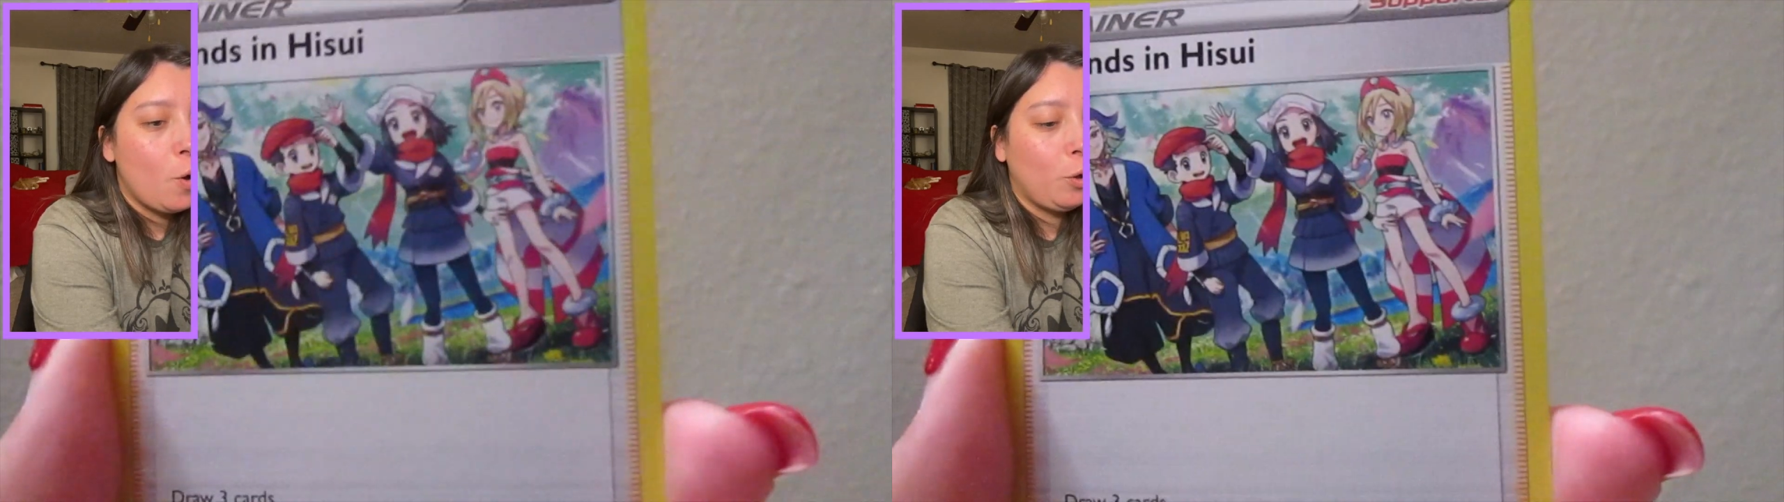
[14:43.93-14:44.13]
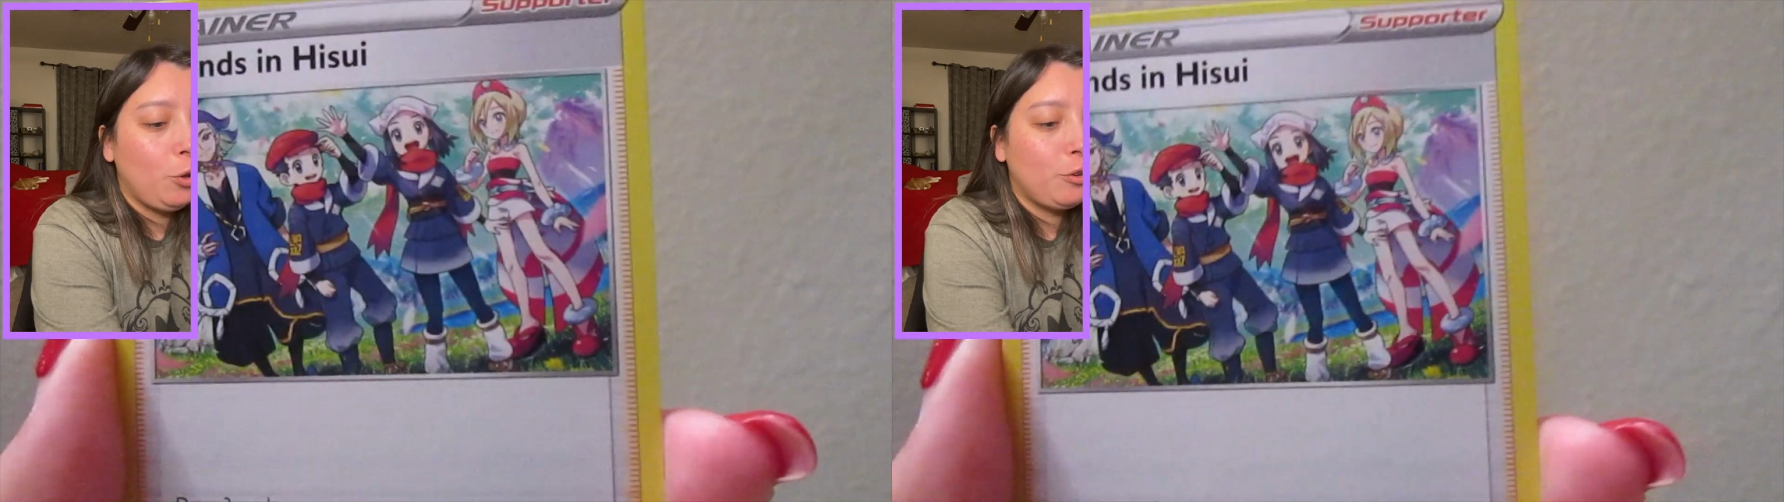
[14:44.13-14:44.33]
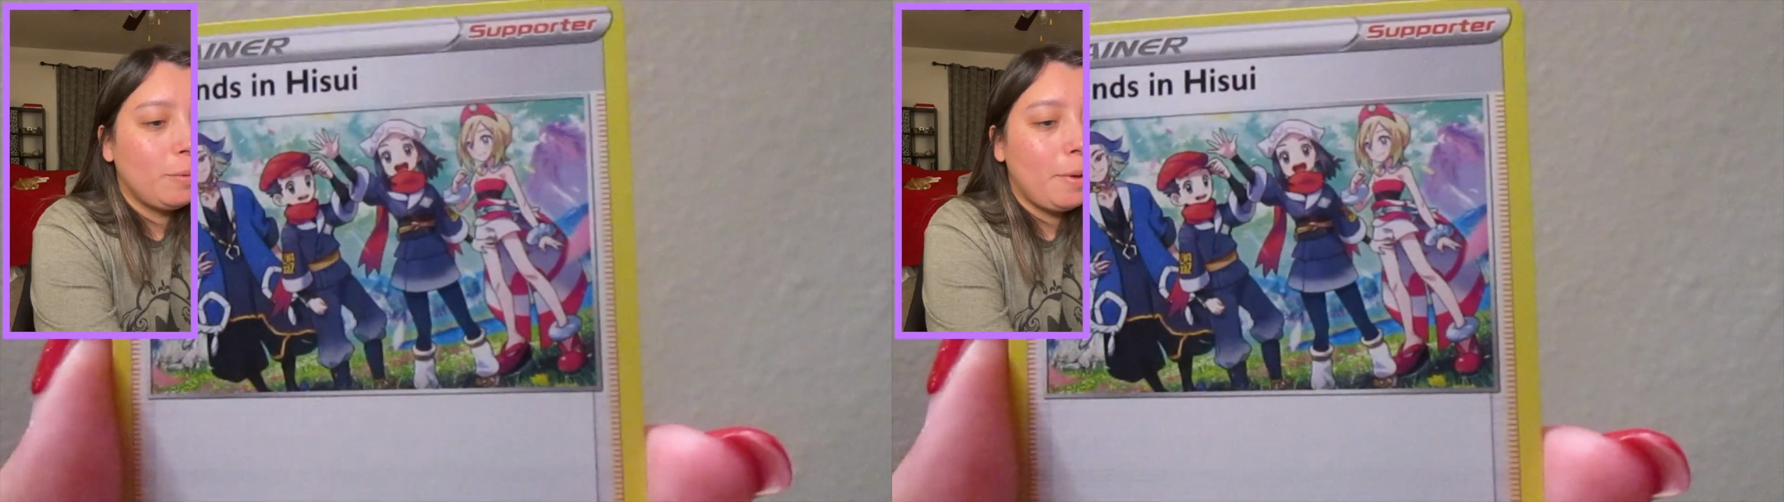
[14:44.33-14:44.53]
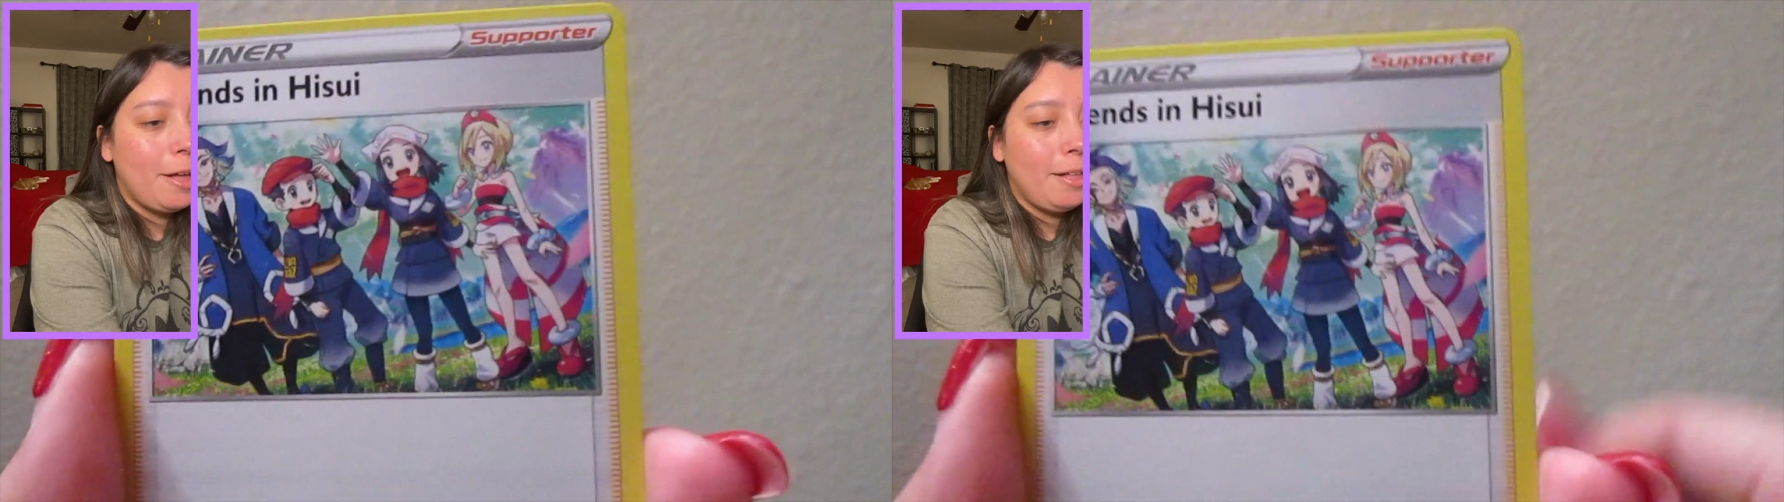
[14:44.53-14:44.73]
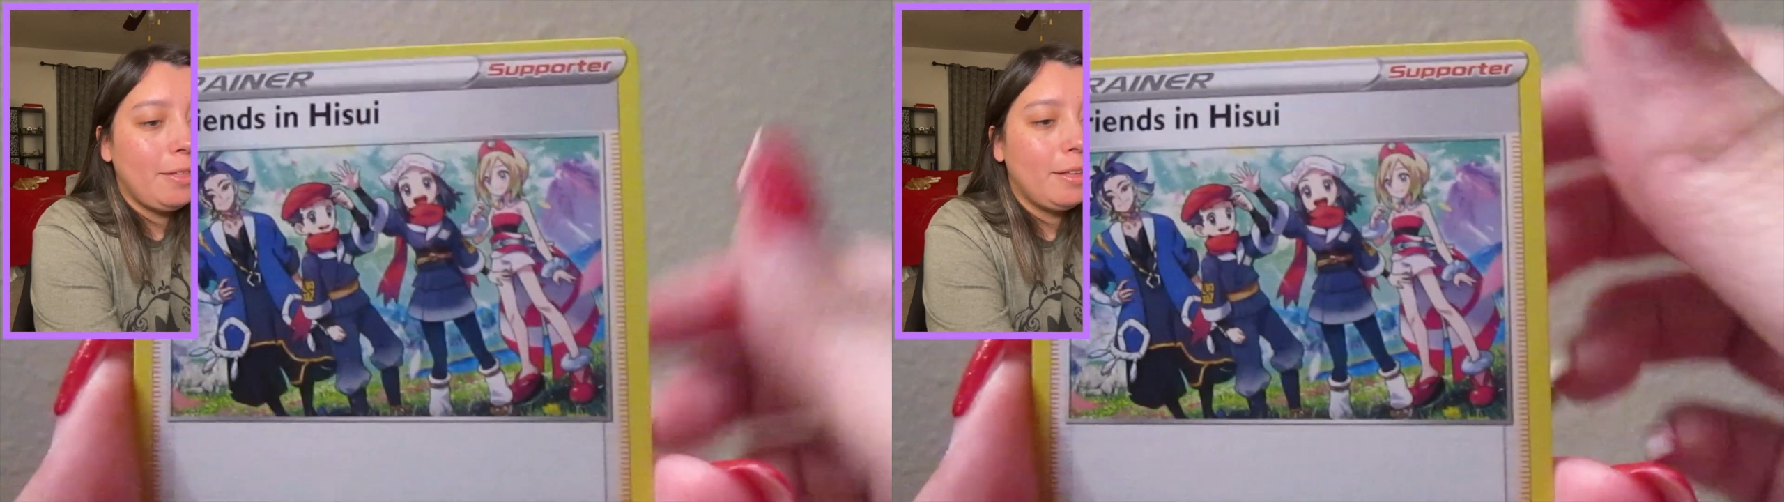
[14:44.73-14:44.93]
Ultra
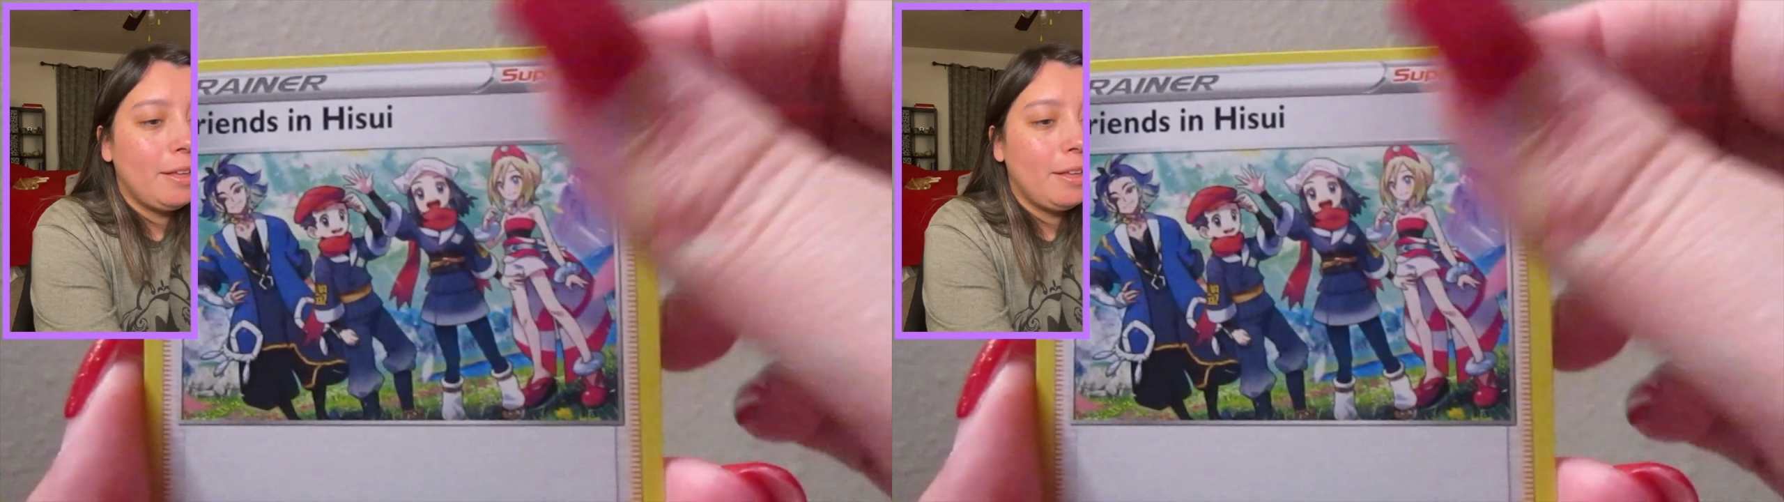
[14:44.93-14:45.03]
Ball,